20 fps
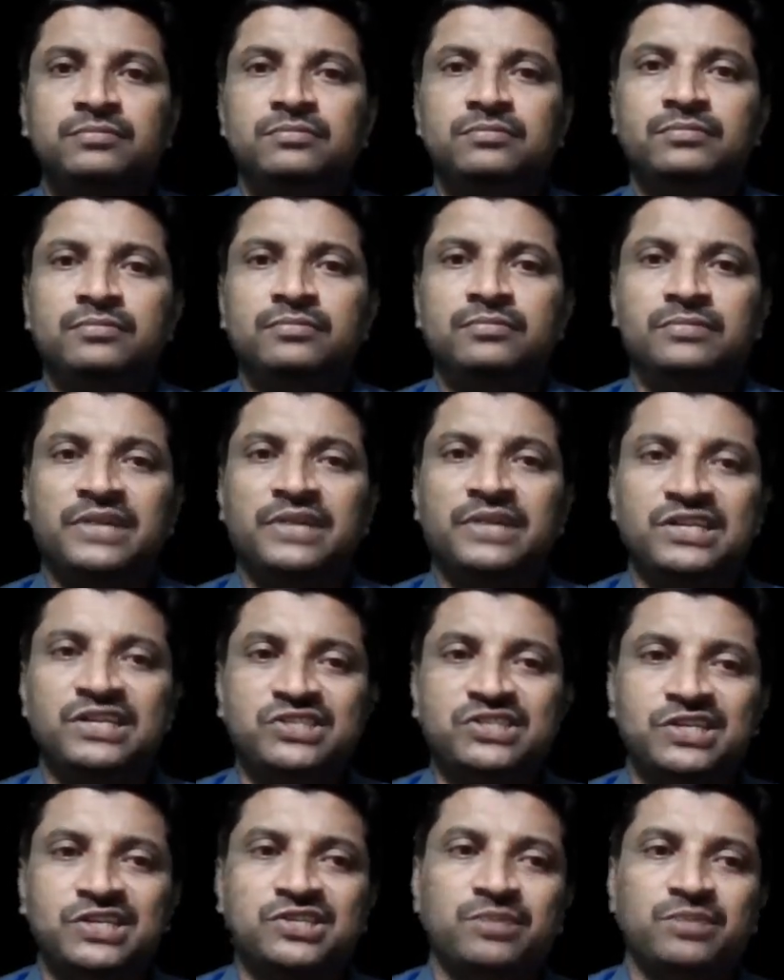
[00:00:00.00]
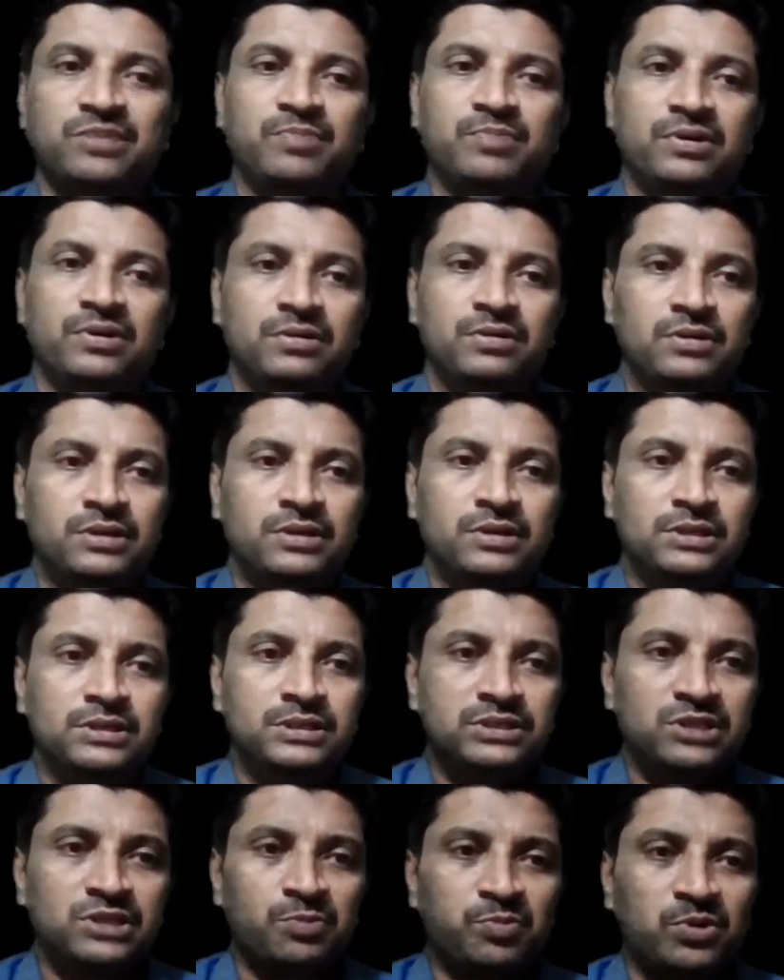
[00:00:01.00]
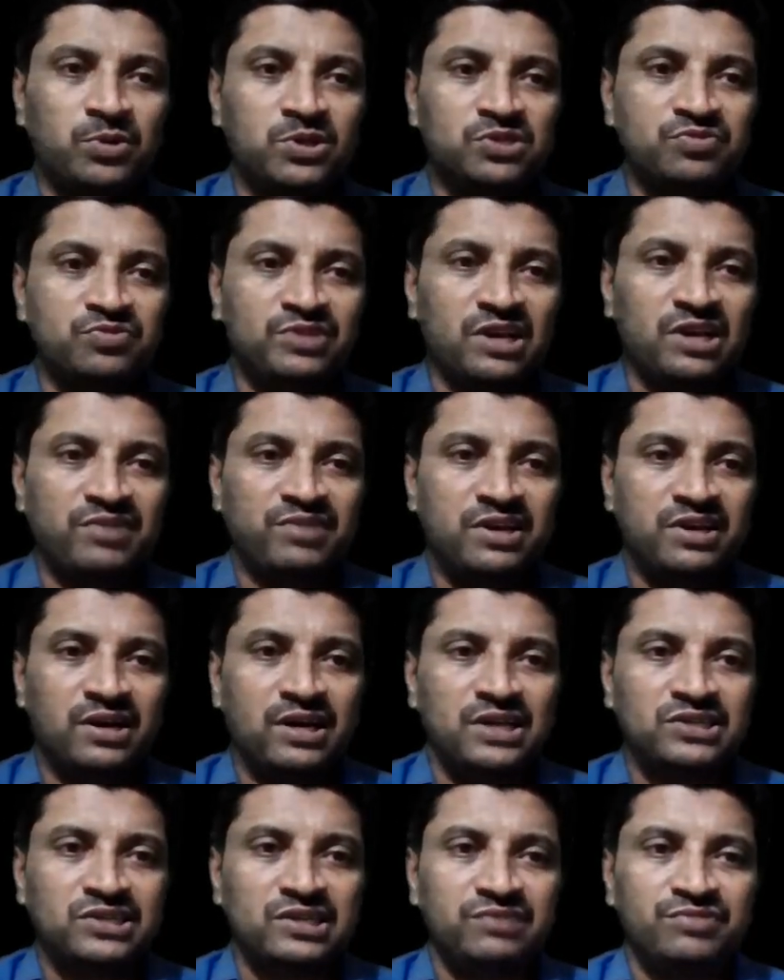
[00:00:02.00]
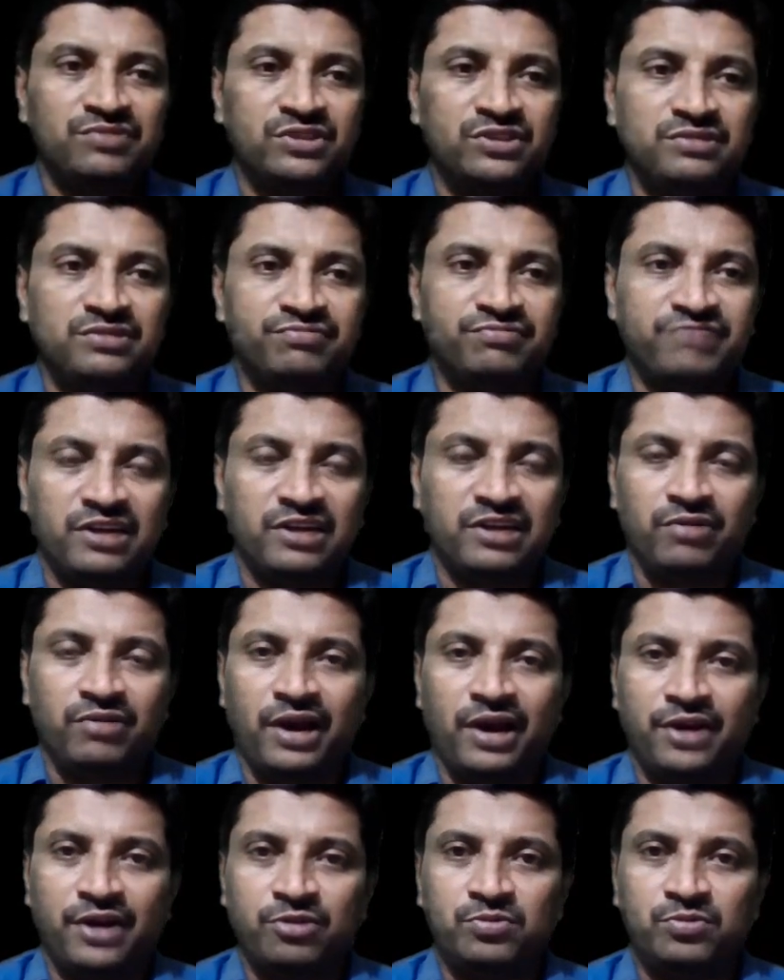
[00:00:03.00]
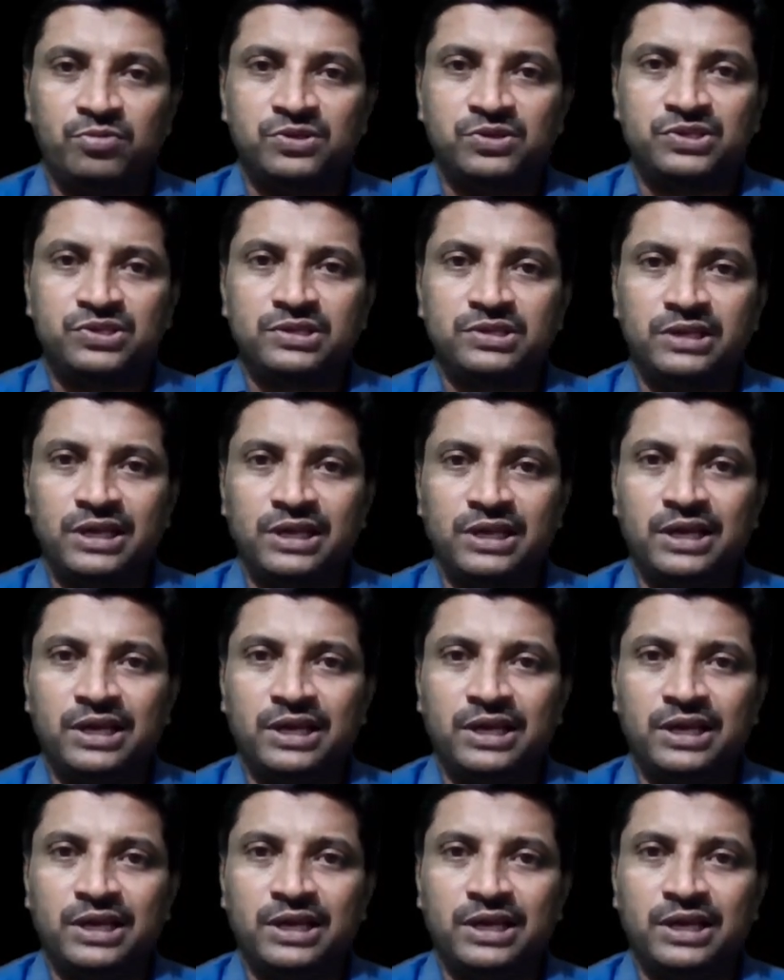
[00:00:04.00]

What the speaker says: The next example. Suppose we have a relation with 5 attributes A,